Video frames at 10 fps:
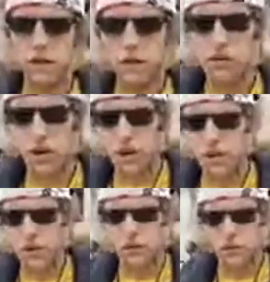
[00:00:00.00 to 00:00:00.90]
The
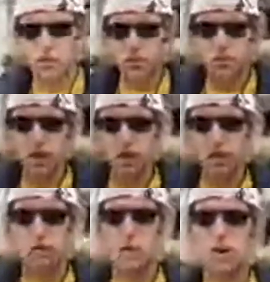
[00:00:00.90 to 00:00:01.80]
senators and
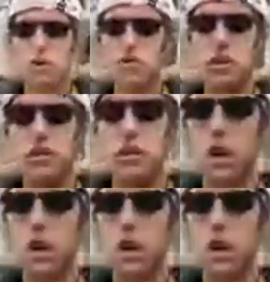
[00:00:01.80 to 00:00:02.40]
representatives shall receive